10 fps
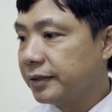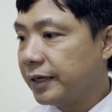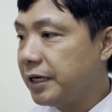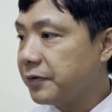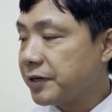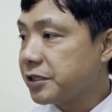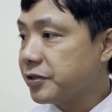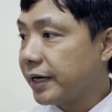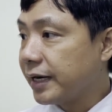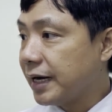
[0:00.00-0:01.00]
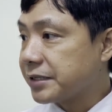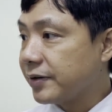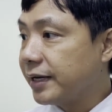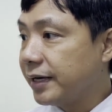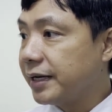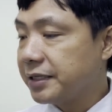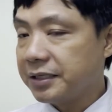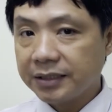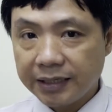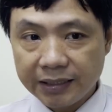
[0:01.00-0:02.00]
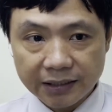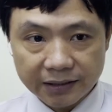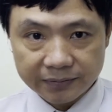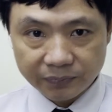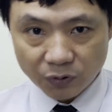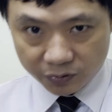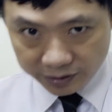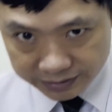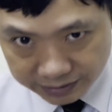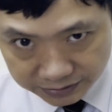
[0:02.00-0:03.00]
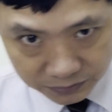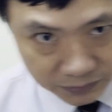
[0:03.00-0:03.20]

Any question you can ask right later in the book. Okay, thank you.